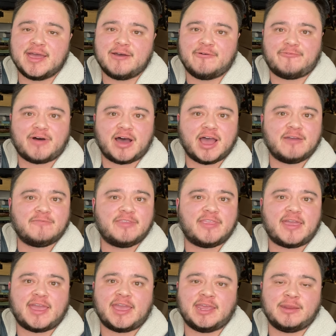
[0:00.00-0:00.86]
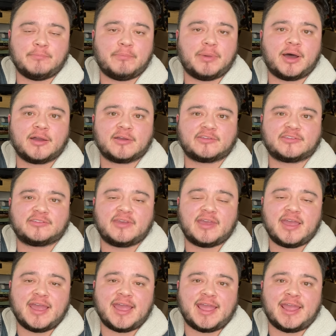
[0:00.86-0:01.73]
$5 to $8
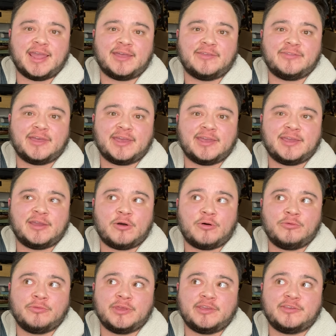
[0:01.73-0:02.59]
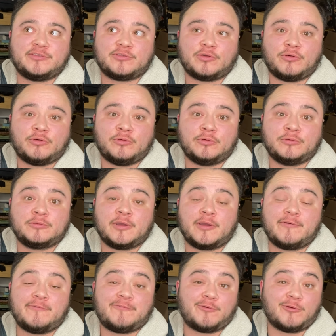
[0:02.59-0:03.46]
and they only sold
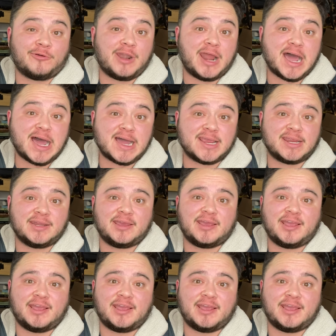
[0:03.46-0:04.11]
for $9.